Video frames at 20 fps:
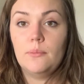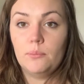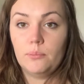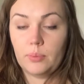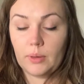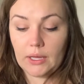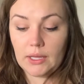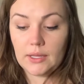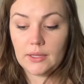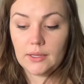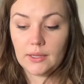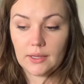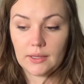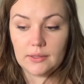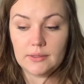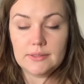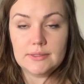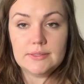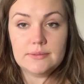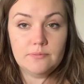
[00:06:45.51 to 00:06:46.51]
but
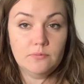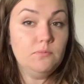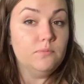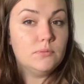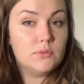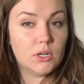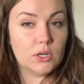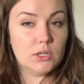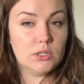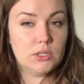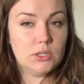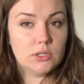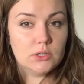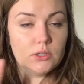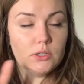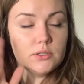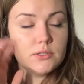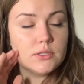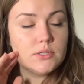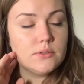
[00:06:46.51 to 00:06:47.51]
is darn near
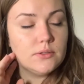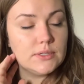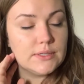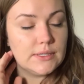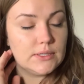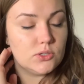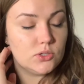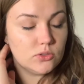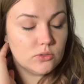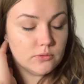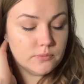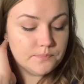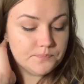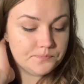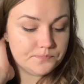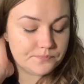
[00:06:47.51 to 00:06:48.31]
close to essential.